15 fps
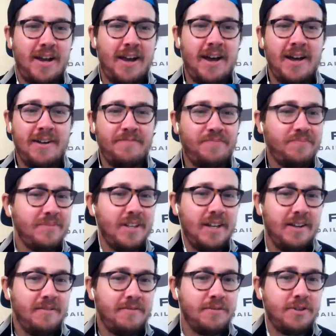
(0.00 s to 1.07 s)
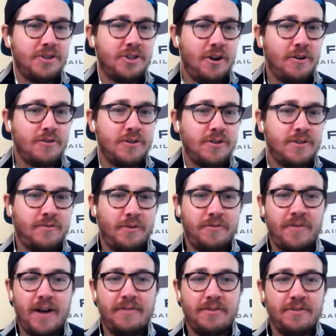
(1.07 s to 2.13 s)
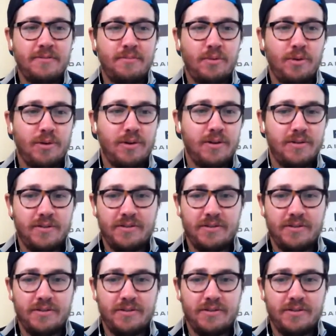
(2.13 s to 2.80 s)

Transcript: I, for the Chargers, for 500 more,